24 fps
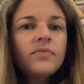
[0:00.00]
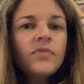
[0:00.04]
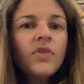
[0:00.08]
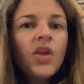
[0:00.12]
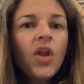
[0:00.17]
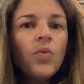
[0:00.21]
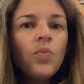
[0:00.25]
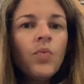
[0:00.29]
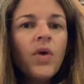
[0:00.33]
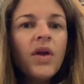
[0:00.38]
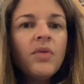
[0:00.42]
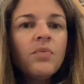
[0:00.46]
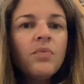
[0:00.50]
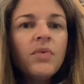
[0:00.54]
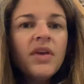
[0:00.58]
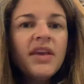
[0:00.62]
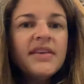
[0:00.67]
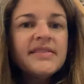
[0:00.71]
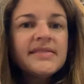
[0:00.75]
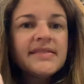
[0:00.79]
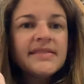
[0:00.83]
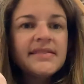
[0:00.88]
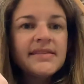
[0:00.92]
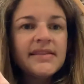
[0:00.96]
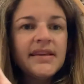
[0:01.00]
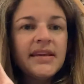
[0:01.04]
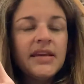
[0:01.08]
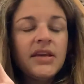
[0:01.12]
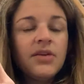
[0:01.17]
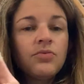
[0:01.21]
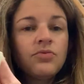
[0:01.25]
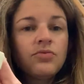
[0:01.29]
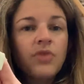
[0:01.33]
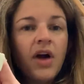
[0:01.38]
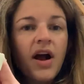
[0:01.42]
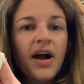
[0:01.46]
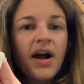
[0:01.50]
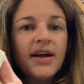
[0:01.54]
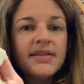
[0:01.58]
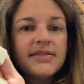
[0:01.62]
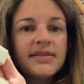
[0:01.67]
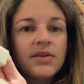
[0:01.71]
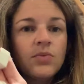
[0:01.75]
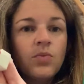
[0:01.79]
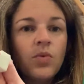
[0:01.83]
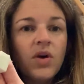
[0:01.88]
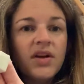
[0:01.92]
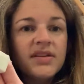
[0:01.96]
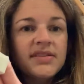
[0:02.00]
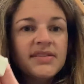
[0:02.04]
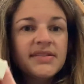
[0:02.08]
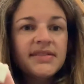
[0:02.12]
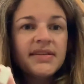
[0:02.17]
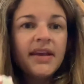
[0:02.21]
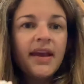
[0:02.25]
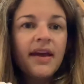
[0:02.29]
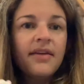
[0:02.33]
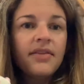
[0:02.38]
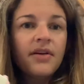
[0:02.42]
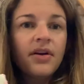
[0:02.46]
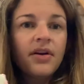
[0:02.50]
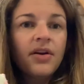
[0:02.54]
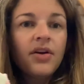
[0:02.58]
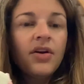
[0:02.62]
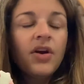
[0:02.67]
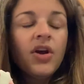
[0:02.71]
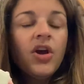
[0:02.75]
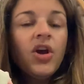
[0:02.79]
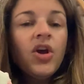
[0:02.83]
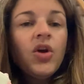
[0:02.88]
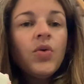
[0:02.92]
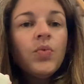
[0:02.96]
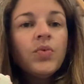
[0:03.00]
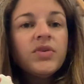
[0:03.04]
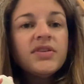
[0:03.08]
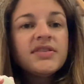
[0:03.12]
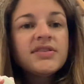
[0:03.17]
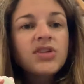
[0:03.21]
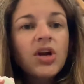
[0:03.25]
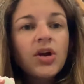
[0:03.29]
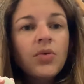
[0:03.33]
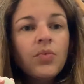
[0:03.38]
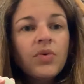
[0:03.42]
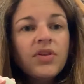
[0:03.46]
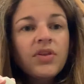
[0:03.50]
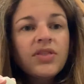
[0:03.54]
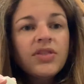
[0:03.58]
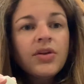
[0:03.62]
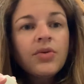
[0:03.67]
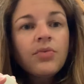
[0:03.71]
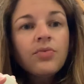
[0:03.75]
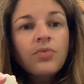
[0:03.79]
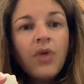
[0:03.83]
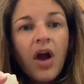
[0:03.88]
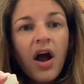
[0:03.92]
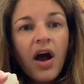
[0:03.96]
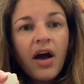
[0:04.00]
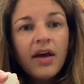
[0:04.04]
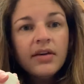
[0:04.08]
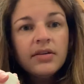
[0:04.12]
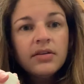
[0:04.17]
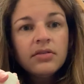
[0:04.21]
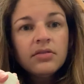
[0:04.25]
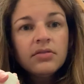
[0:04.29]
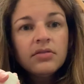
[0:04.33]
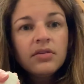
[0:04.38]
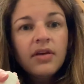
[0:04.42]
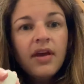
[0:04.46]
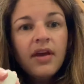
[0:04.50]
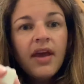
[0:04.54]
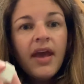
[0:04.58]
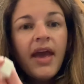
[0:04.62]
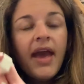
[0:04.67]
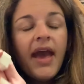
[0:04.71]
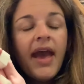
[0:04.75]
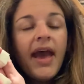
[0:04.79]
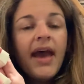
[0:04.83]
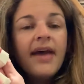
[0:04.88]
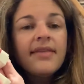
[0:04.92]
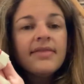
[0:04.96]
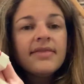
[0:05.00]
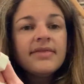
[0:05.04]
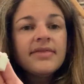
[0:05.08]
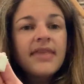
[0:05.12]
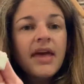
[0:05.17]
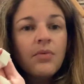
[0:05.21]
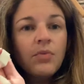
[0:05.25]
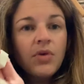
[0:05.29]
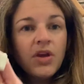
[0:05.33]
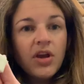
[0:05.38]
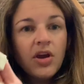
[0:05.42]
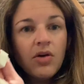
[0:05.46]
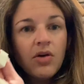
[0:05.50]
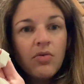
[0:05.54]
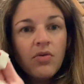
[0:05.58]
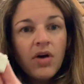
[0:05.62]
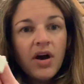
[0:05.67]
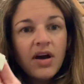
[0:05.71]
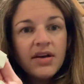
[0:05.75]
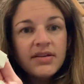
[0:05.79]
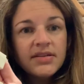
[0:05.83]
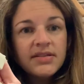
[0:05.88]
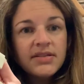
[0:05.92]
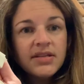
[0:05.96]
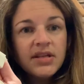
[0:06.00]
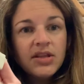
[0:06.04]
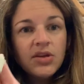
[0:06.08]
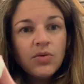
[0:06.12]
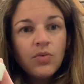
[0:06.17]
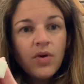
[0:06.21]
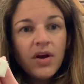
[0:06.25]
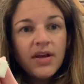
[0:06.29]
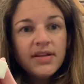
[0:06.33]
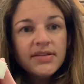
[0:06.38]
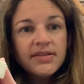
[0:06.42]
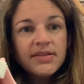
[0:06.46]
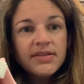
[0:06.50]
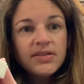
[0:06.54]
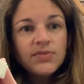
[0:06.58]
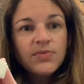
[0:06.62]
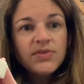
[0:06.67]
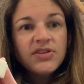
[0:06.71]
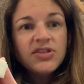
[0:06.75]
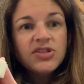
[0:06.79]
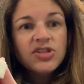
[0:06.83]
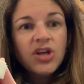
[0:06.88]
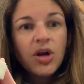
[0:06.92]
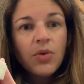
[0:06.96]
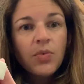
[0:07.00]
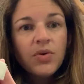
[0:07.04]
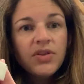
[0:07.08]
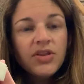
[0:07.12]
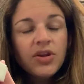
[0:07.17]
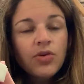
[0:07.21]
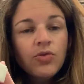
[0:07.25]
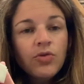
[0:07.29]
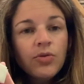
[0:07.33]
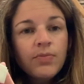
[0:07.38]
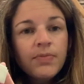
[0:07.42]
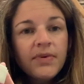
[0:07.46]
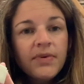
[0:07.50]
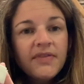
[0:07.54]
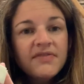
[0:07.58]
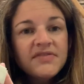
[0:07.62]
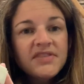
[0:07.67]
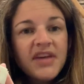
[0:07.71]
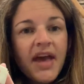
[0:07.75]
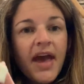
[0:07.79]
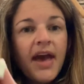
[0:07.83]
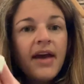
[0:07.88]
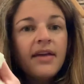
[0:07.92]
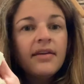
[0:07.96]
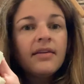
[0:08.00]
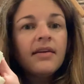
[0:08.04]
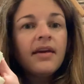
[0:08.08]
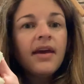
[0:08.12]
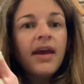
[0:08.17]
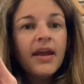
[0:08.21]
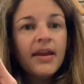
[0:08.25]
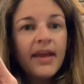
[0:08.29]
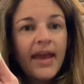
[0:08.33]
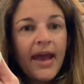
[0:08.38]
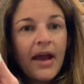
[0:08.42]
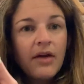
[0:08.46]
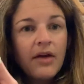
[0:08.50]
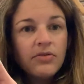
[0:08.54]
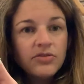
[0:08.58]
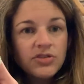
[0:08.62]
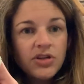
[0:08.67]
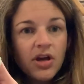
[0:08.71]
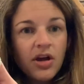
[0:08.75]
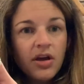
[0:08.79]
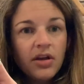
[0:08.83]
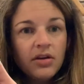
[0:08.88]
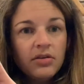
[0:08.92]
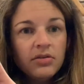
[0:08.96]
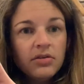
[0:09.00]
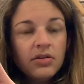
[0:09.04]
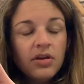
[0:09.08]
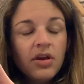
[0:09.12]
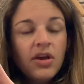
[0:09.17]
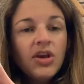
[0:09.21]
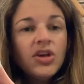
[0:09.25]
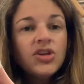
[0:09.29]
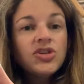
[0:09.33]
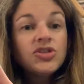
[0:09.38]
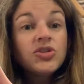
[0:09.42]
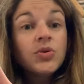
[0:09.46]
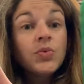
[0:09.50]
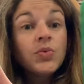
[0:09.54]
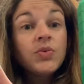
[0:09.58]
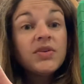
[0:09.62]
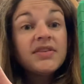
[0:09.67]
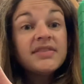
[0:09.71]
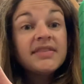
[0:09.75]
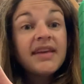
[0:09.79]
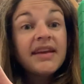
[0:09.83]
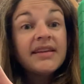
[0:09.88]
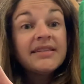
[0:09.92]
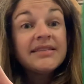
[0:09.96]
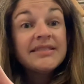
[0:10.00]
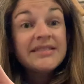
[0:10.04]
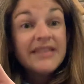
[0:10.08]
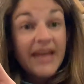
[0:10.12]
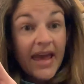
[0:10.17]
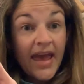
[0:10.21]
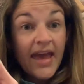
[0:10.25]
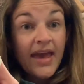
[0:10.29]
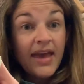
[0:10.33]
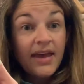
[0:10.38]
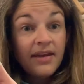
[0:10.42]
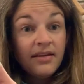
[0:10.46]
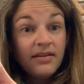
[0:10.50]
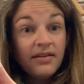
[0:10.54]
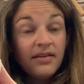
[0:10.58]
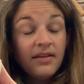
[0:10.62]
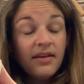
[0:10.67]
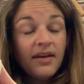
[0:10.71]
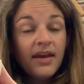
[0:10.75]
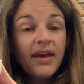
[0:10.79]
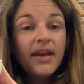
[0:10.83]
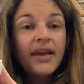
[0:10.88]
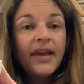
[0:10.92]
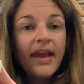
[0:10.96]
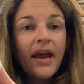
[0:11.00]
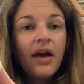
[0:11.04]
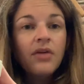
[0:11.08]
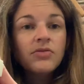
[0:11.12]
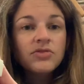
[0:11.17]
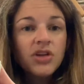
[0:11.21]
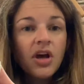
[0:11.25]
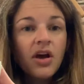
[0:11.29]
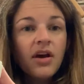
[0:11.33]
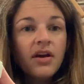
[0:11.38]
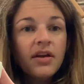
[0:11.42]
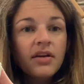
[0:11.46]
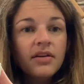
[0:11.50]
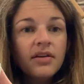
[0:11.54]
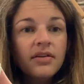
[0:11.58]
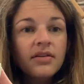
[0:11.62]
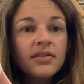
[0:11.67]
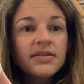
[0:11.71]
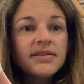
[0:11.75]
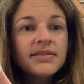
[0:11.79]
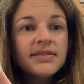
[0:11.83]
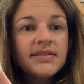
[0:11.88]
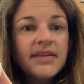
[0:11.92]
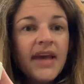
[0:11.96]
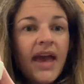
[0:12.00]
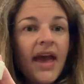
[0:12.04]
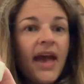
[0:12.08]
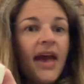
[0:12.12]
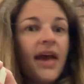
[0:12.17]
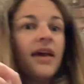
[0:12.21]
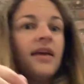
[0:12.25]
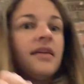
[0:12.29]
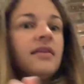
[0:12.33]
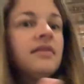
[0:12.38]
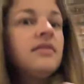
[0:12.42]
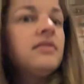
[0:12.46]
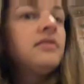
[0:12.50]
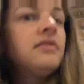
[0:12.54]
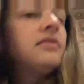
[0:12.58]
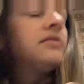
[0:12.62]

When we see rods and ones together, we start with the rod, and then we go on to the ones. We start with the group of 10 and count on. So we say 10 and count on. 10,